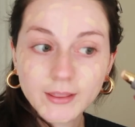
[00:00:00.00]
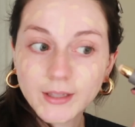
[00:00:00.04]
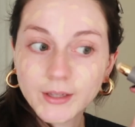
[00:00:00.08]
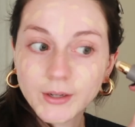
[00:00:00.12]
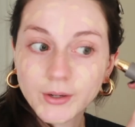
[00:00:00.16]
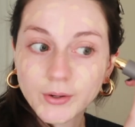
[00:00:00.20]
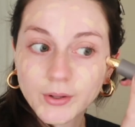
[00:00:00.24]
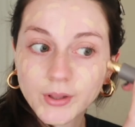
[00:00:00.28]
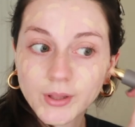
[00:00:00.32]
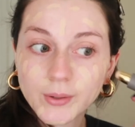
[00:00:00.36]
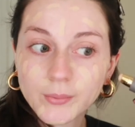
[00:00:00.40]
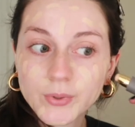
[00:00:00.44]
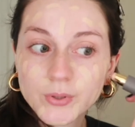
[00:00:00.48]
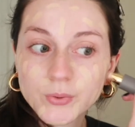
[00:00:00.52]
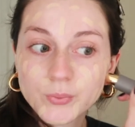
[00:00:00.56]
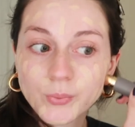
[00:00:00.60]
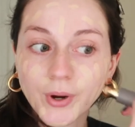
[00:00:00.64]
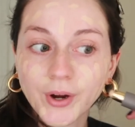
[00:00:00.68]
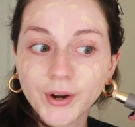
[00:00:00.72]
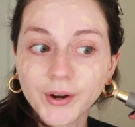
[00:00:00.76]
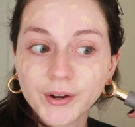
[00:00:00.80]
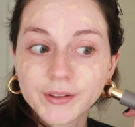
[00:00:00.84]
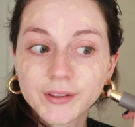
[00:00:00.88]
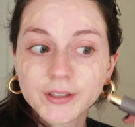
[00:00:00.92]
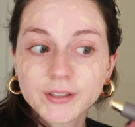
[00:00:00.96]
I literally was
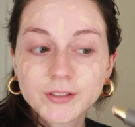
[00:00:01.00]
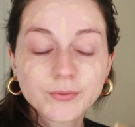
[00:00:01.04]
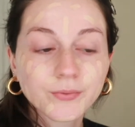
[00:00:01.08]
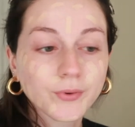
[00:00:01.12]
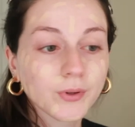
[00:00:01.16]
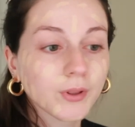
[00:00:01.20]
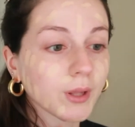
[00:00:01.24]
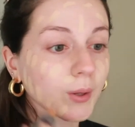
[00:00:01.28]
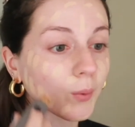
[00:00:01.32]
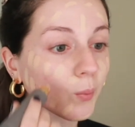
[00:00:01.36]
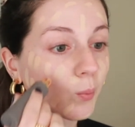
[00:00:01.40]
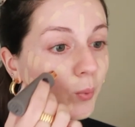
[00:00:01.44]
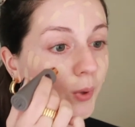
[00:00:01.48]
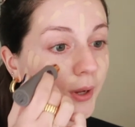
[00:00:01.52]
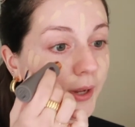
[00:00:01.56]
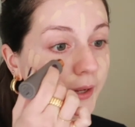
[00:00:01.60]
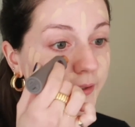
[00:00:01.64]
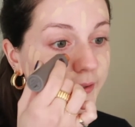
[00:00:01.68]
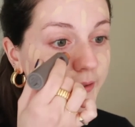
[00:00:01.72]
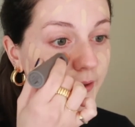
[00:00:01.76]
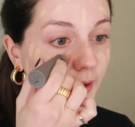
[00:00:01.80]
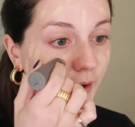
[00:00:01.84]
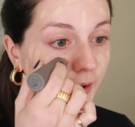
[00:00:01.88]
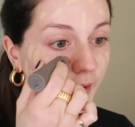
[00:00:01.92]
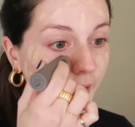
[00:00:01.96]
wearing this for like
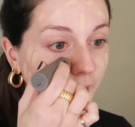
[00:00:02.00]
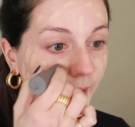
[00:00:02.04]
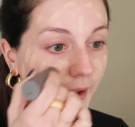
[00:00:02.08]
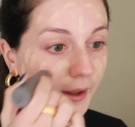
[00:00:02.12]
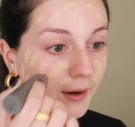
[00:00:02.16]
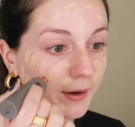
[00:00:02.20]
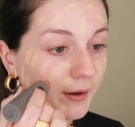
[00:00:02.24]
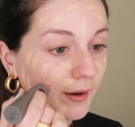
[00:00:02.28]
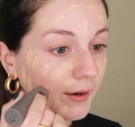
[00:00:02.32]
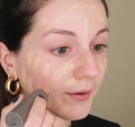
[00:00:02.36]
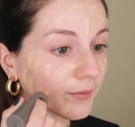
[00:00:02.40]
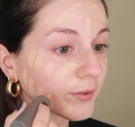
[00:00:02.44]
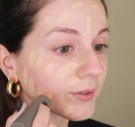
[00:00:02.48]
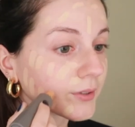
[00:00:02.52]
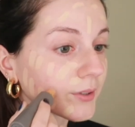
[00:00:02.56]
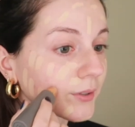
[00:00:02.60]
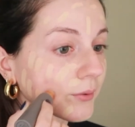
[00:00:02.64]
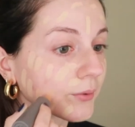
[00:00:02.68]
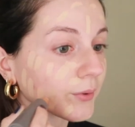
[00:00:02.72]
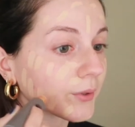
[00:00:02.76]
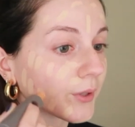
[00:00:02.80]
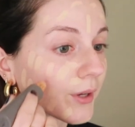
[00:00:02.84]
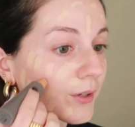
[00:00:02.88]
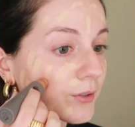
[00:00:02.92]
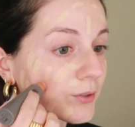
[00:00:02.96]
weeks on end every
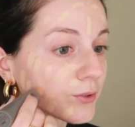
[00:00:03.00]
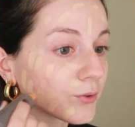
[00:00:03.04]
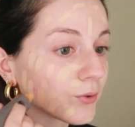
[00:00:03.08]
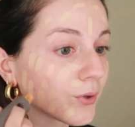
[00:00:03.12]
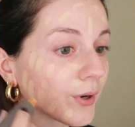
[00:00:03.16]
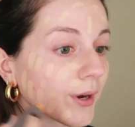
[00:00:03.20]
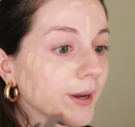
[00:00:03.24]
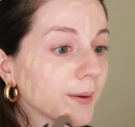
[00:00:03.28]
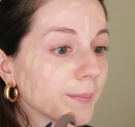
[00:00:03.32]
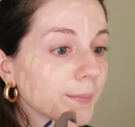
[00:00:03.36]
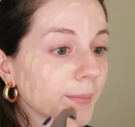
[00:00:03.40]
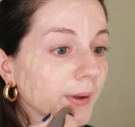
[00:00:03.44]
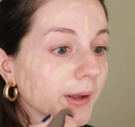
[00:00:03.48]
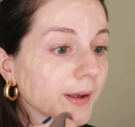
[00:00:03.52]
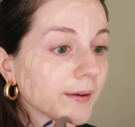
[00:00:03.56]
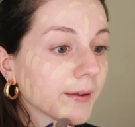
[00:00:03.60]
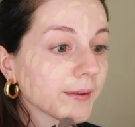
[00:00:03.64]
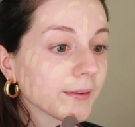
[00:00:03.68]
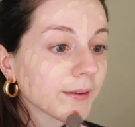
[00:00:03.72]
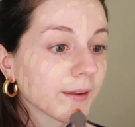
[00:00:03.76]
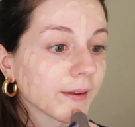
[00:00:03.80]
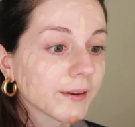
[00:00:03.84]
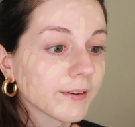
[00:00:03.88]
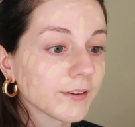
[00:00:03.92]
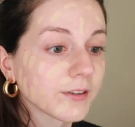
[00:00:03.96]
single day straight
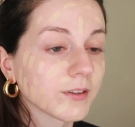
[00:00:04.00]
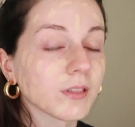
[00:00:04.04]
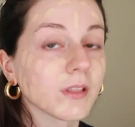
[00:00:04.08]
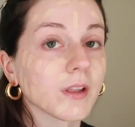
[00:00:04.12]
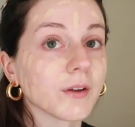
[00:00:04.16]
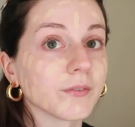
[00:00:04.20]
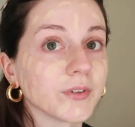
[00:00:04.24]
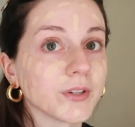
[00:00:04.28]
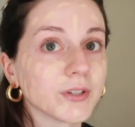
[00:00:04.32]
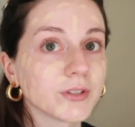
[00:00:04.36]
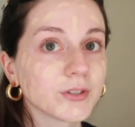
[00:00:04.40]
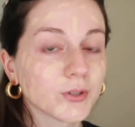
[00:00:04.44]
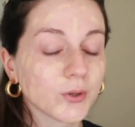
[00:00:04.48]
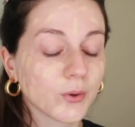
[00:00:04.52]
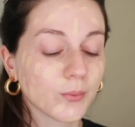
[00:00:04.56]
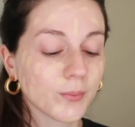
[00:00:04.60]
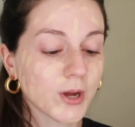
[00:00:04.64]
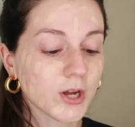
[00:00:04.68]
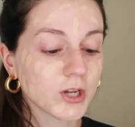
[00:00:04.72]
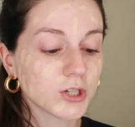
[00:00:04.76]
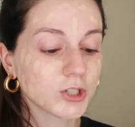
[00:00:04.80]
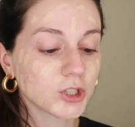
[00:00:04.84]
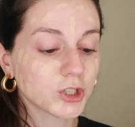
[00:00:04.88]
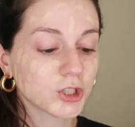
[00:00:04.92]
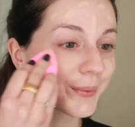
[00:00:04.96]
because I just loved it so
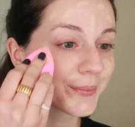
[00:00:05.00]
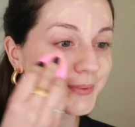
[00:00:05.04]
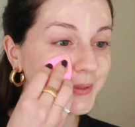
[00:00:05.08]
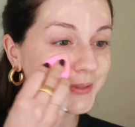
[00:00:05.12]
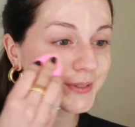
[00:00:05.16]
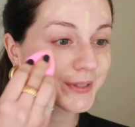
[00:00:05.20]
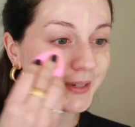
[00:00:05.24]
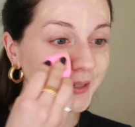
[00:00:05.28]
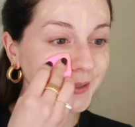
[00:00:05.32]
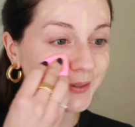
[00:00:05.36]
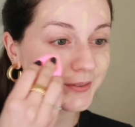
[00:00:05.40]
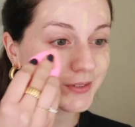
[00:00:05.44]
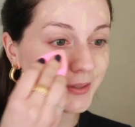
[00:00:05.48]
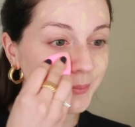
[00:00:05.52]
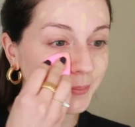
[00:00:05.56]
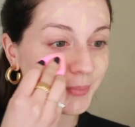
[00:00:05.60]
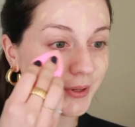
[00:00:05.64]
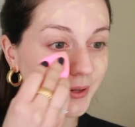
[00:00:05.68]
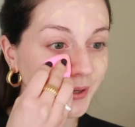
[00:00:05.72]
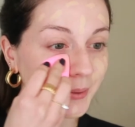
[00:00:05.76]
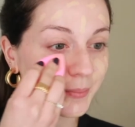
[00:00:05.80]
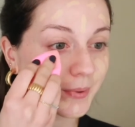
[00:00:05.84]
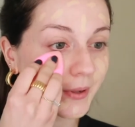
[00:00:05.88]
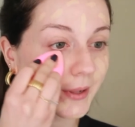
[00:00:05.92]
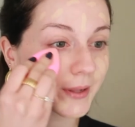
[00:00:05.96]
much. So I'm just gonna use a
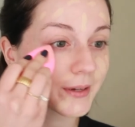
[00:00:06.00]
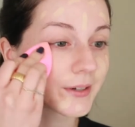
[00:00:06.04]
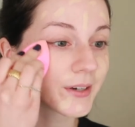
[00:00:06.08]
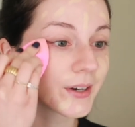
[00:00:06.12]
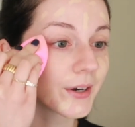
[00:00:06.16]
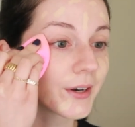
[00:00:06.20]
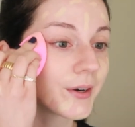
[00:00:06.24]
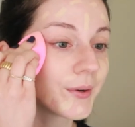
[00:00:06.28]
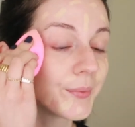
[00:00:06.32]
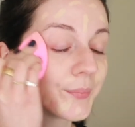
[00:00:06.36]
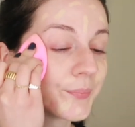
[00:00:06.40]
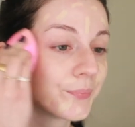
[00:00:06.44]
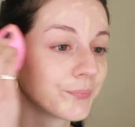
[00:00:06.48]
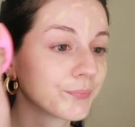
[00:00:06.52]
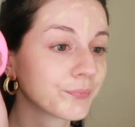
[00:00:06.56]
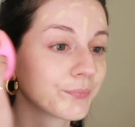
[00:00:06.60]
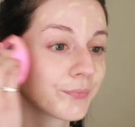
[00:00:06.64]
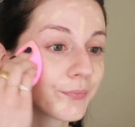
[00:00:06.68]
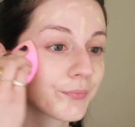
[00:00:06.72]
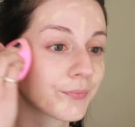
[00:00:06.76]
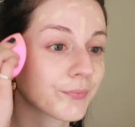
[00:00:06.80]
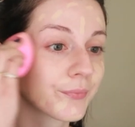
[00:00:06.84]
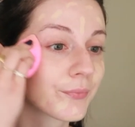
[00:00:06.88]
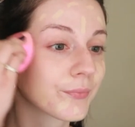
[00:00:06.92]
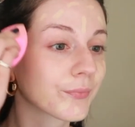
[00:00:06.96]
beauty blender
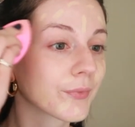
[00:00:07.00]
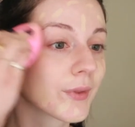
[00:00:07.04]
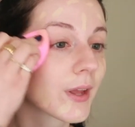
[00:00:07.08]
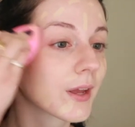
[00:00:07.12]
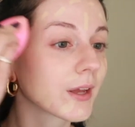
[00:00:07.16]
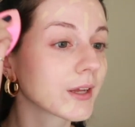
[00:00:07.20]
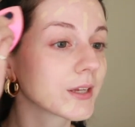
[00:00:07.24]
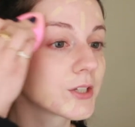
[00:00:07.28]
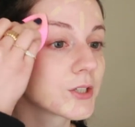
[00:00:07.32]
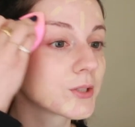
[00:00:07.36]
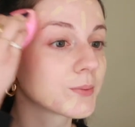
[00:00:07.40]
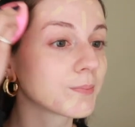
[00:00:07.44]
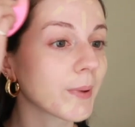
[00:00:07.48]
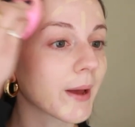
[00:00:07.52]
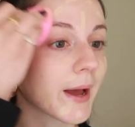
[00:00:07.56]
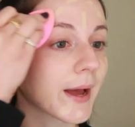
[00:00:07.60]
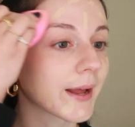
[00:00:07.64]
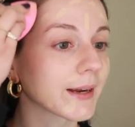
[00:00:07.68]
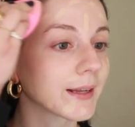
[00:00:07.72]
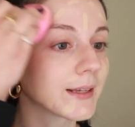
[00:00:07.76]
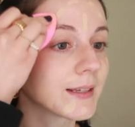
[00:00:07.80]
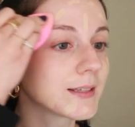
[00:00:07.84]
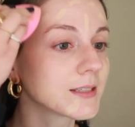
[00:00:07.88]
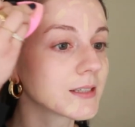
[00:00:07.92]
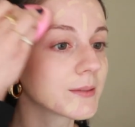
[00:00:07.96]
and just pat
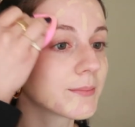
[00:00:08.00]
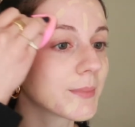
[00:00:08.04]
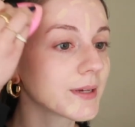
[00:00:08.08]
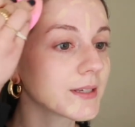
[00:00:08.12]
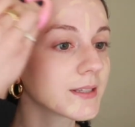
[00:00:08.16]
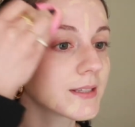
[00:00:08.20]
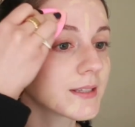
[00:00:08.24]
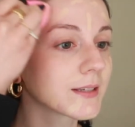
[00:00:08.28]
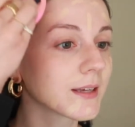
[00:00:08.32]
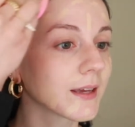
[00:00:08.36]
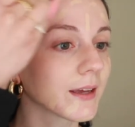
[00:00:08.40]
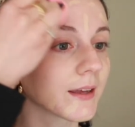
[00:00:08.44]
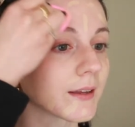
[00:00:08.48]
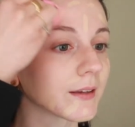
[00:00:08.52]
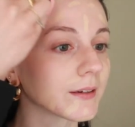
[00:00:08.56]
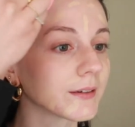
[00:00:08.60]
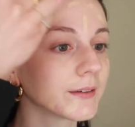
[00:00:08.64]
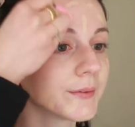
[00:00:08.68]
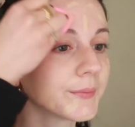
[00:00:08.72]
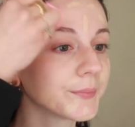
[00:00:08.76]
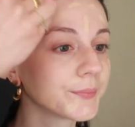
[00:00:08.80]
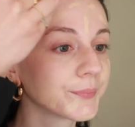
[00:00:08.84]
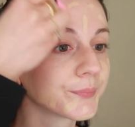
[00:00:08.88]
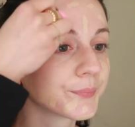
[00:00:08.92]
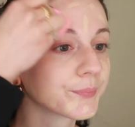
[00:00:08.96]
it into my
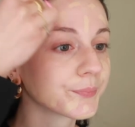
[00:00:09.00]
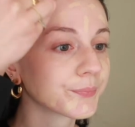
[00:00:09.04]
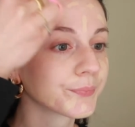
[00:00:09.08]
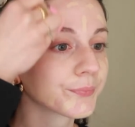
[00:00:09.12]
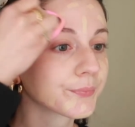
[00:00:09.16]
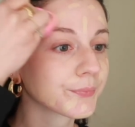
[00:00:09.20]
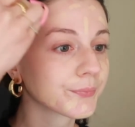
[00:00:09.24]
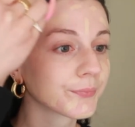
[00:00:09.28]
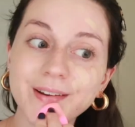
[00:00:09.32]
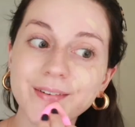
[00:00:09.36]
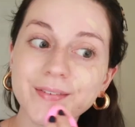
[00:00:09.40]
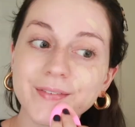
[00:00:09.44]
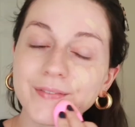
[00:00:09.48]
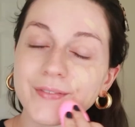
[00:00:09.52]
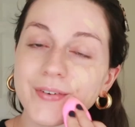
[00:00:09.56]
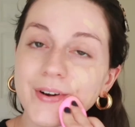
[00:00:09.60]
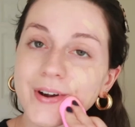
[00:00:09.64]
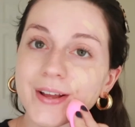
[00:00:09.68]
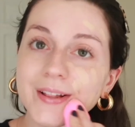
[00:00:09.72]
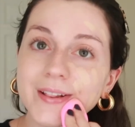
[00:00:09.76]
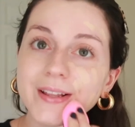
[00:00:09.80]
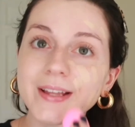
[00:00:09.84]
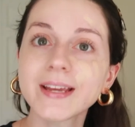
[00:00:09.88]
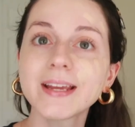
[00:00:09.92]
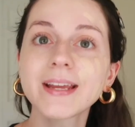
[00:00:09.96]
skin. I
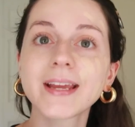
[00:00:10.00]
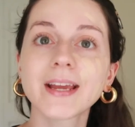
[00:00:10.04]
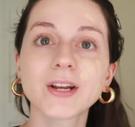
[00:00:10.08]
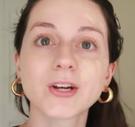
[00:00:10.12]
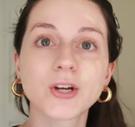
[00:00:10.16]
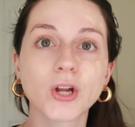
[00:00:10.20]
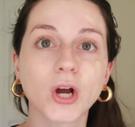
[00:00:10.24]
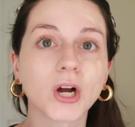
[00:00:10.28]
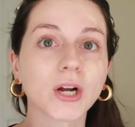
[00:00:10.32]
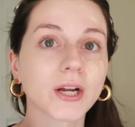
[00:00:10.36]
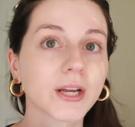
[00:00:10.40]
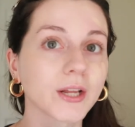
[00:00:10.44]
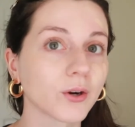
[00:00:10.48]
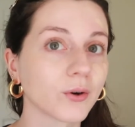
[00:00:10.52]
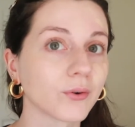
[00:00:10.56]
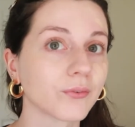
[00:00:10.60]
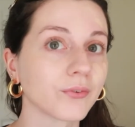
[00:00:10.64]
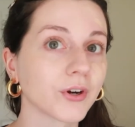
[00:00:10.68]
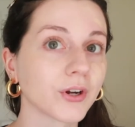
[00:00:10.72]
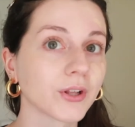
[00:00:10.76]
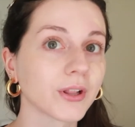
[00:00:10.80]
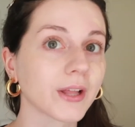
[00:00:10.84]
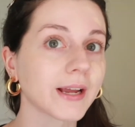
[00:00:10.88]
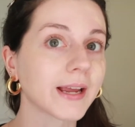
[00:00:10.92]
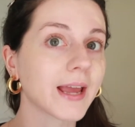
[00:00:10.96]
really cannot get
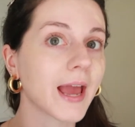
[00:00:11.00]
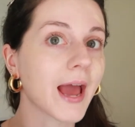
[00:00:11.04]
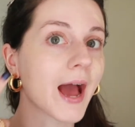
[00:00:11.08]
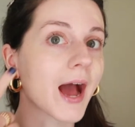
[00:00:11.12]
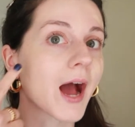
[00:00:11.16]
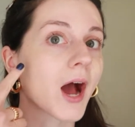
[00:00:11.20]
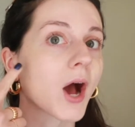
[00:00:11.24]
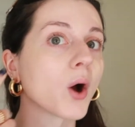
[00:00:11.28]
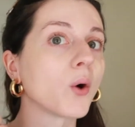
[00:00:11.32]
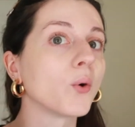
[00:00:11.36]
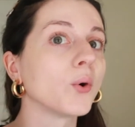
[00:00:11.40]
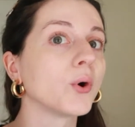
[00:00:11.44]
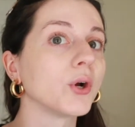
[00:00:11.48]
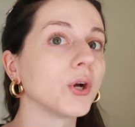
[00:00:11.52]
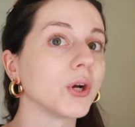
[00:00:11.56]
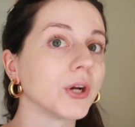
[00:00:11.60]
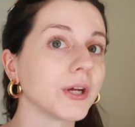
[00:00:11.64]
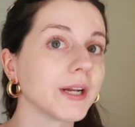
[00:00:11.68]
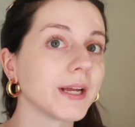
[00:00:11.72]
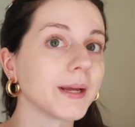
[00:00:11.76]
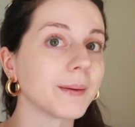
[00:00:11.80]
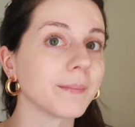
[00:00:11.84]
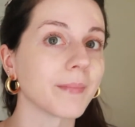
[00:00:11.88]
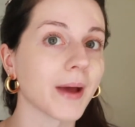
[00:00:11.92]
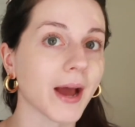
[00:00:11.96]
over like how good
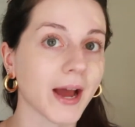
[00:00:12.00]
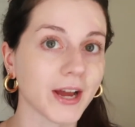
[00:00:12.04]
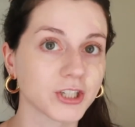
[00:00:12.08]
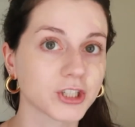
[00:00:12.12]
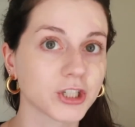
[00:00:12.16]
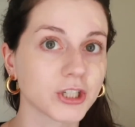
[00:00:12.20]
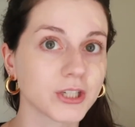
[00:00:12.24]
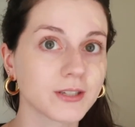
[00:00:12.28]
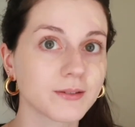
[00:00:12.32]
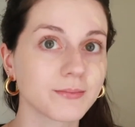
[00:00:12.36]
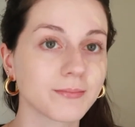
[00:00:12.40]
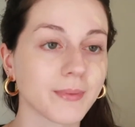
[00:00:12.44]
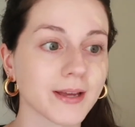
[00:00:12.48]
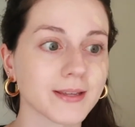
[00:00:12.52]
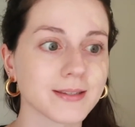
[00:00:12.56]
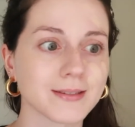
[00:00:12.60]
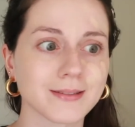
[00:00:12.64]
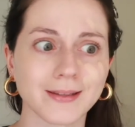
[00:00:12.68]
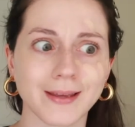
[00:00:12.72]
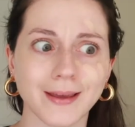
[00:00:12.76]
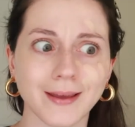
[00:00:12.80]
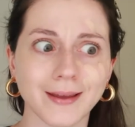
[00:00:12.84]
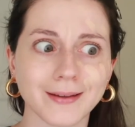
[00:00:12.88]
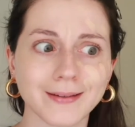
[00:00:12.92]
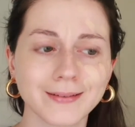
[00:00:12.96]
it matches my
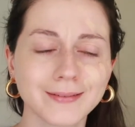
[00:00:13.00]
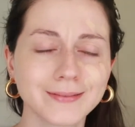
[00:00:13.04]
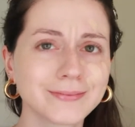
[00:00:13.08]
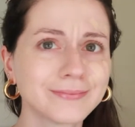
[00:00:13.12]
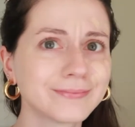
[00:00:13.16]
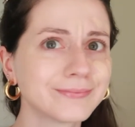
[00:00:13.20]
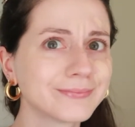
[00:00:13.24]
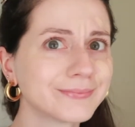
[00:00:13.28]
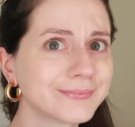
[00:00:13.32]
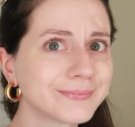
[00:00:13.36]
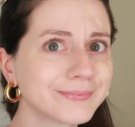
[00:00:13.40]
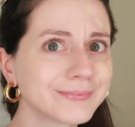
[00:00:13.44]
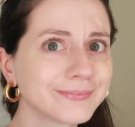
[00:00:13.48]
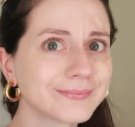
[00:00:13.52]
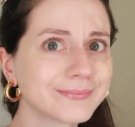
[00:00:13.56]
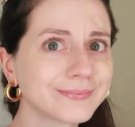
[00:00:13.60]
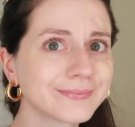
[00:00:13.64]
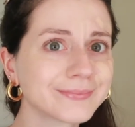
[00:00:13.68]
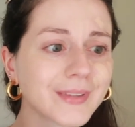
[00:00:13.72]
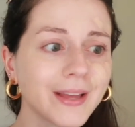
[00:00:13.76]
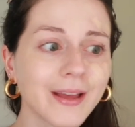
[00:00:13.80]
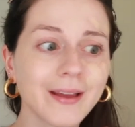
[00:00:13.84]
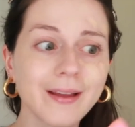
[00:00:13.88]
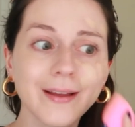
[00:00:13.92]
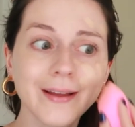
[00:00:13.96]
skin.
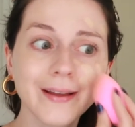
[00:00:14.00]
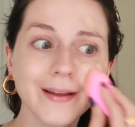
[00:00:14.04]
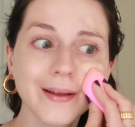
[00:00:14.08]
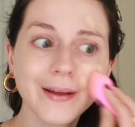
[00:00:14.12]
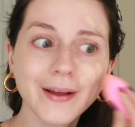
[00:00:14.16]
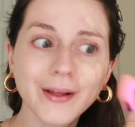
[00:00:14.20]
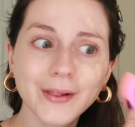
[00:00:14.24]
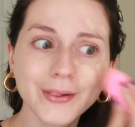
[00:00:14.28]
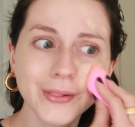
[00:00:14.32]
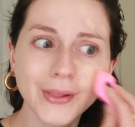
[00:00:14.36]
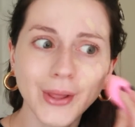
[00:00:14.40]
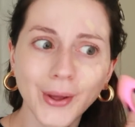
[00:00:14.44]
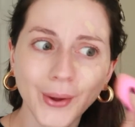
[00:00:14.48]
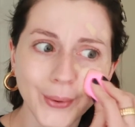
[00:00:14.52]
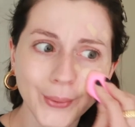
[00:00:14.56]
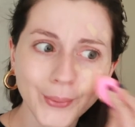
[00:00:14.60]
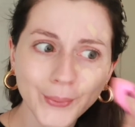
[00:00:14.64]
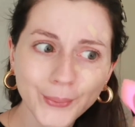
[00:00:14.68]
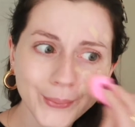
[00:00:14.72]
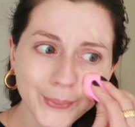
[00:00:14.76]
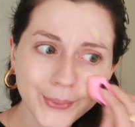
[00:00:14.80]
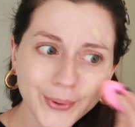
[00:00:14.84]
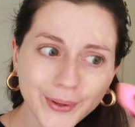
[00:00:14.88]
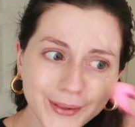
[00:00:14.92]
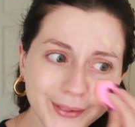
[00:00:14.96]

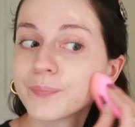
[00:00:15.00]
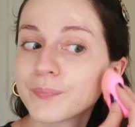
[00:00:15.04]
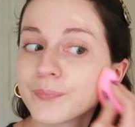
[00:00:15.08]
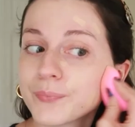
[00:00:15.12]
Hello?